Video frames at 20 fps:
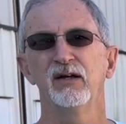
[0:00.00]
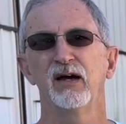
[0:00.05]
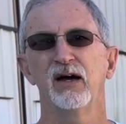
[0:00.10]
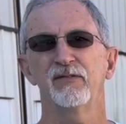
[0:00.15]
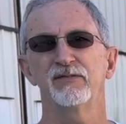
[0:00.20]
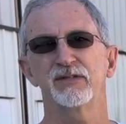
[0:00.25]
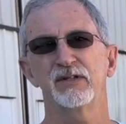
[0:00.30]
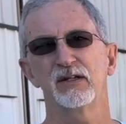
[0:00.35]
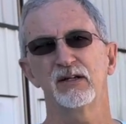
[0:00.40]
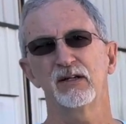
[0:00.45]

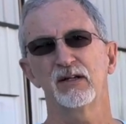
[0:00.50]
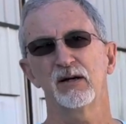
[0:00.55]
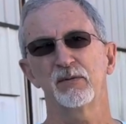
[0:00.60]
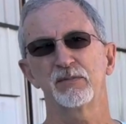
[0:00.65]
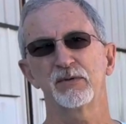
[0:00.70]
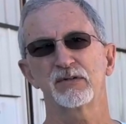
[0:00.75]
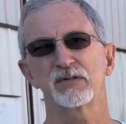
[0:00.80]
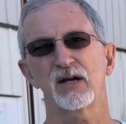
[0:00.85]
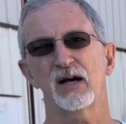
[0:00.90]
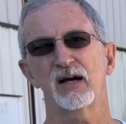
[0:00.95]
I've seen it up
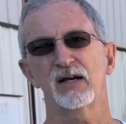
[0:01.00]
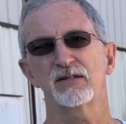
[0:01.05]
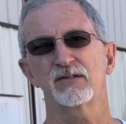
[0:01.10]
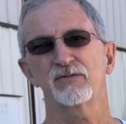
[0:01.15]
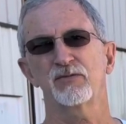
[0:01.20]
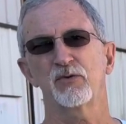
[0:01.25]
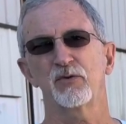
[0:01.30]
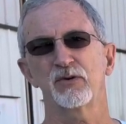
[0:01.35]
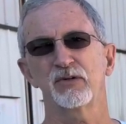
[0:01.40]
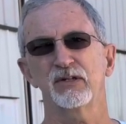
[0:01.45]
as high as
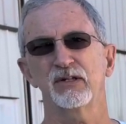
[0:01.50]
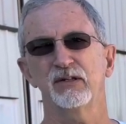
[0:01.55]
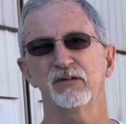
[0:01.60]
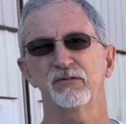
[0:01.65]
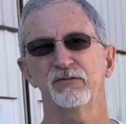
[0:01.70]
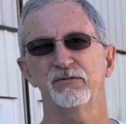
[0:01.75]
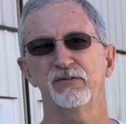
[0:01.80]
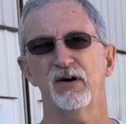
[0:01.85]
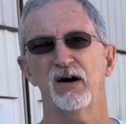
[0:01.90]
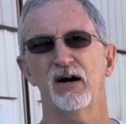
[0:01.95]

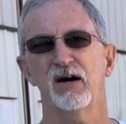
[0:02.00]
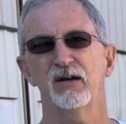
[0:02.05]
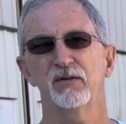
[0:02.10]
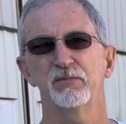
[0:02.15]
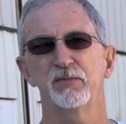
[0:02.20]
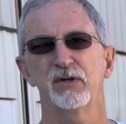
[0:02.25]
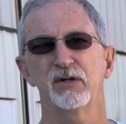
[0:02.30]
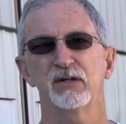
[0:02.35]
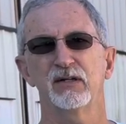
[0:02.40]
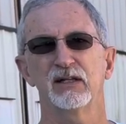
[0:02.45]
14.5,
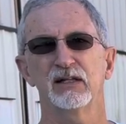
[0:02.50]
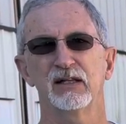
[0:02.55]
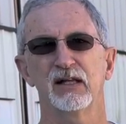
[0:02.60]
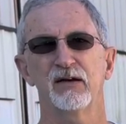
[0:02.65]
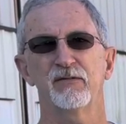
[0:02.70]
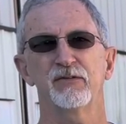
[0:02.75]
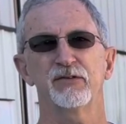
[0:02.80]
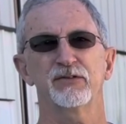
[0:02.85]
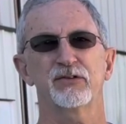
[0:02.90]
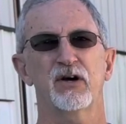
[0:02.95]
but it
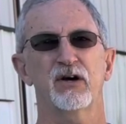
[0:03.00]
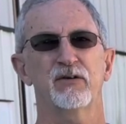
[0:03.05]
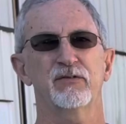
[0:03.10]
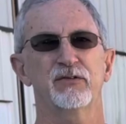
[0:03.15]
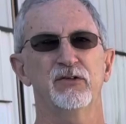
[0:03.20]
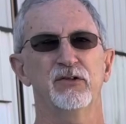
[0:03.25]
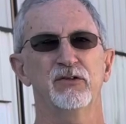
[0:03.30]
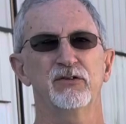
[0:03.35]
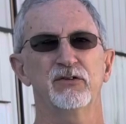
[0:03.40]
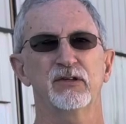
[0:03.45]
levels off
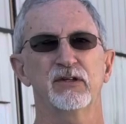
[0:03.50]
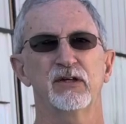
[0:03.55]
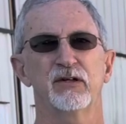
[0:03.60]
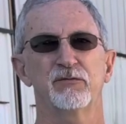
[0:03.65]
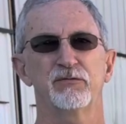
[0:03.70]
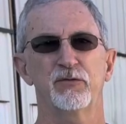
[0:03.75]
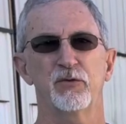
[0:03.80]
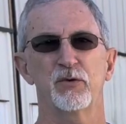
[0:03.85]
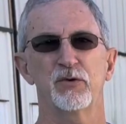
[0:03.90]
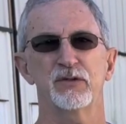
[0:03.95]
usually at
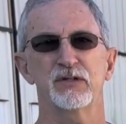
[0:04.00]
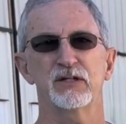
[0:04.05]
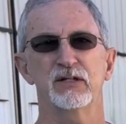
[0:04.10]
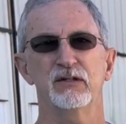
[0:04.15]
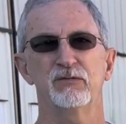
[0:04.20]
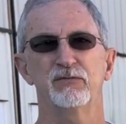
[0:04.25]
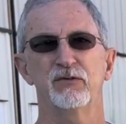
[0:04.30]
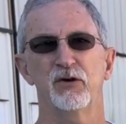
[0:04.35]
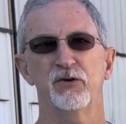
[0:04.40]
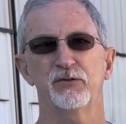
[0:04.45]

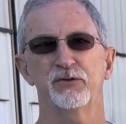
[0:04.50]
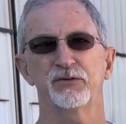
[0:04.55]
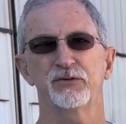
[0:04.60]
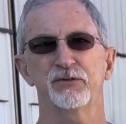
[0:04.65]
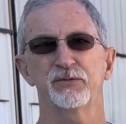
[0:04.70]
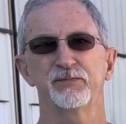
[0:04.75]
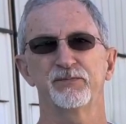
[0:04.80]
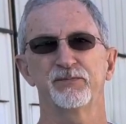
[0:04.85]
14 volts.